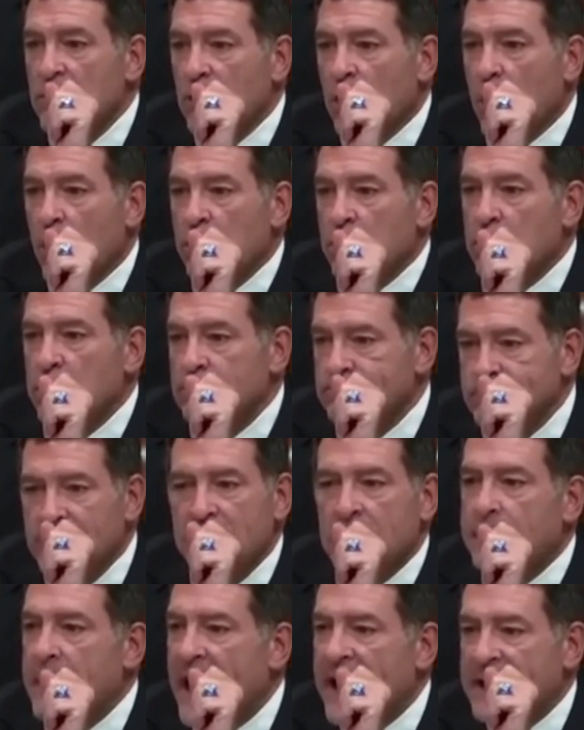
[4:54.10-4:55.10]
removal order,
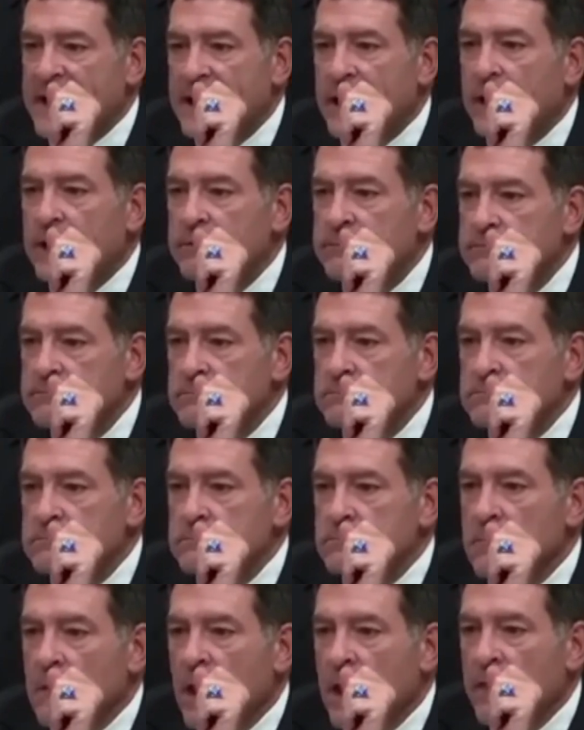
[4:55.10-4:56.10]
get them out of here.
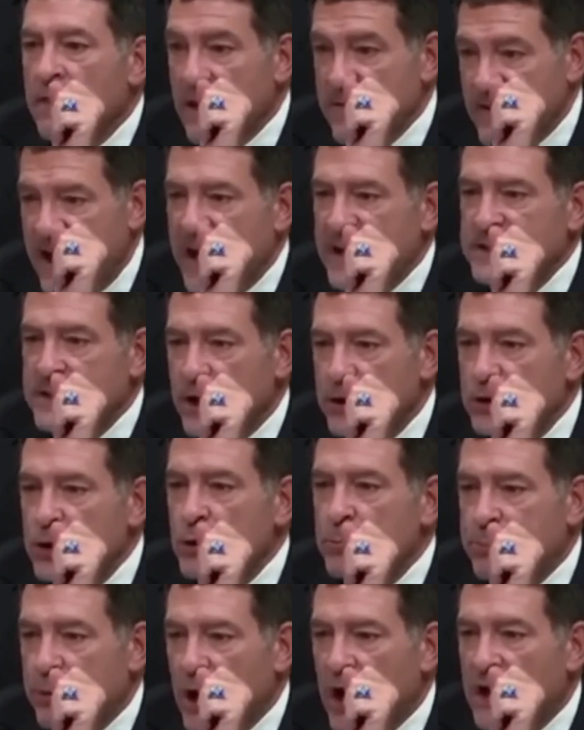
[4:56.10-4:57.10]
They've had their
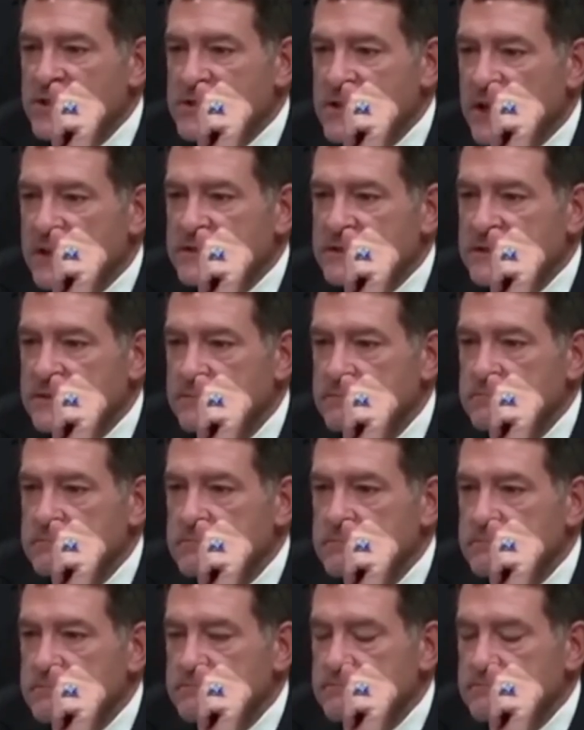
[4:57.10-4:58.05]
due process.